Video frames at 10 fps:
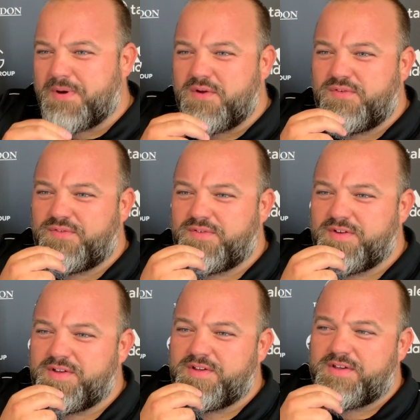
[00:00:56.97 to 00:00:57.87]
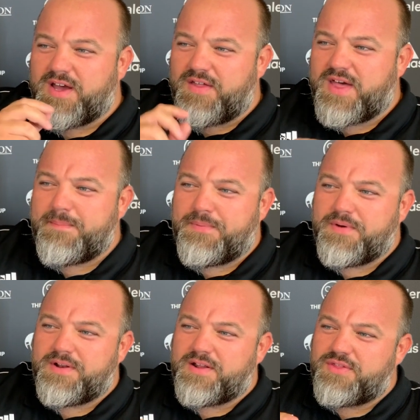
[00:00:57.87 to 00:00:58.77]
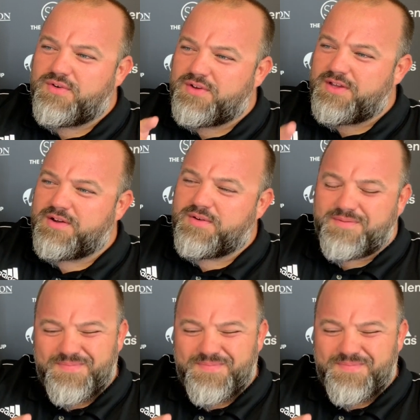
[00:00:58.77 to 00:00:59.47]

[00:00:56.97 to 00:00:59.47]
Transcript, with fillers: both at that point, and I thought, you know,